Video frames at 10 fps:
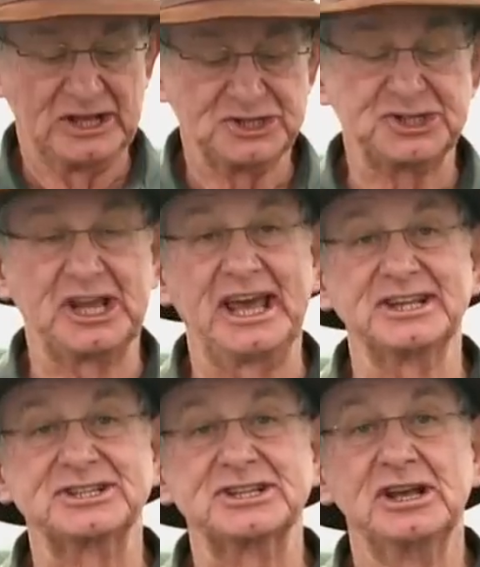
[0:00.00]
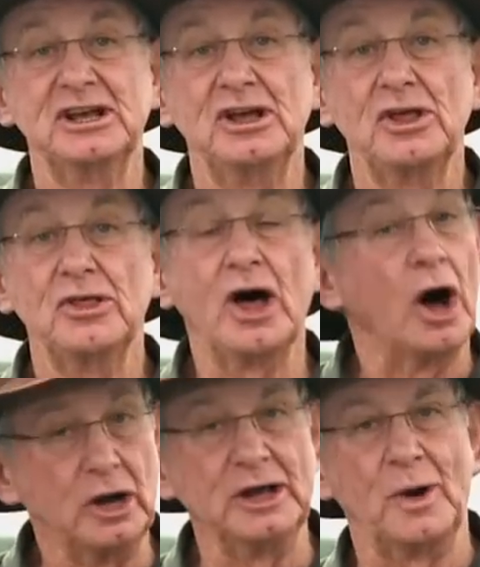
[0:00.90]
Says the
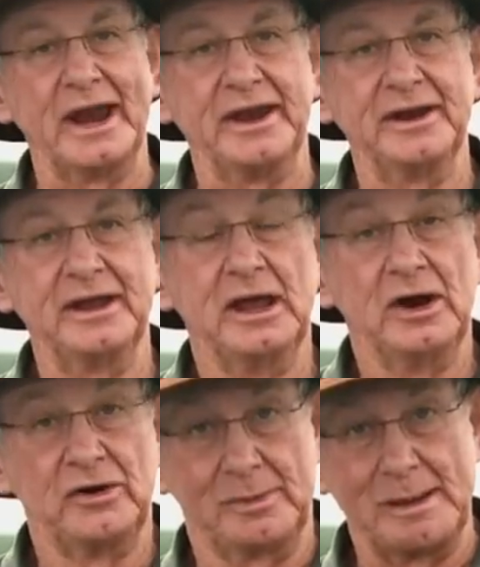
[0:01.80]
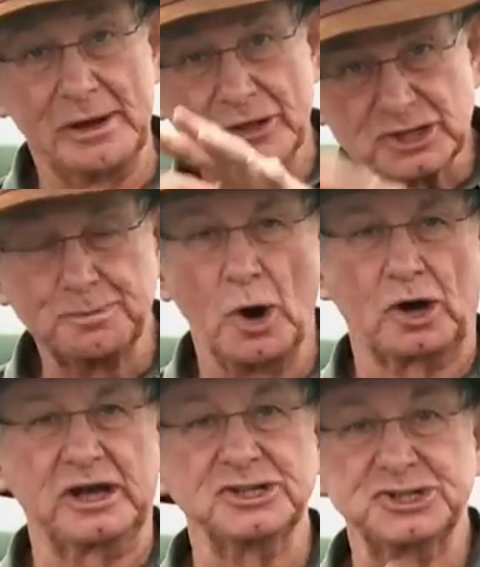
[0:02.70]
Holy One. Remember, this
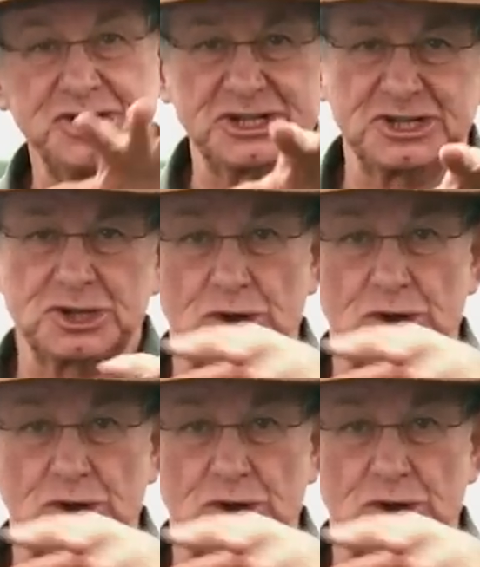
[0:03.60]
book is Jesus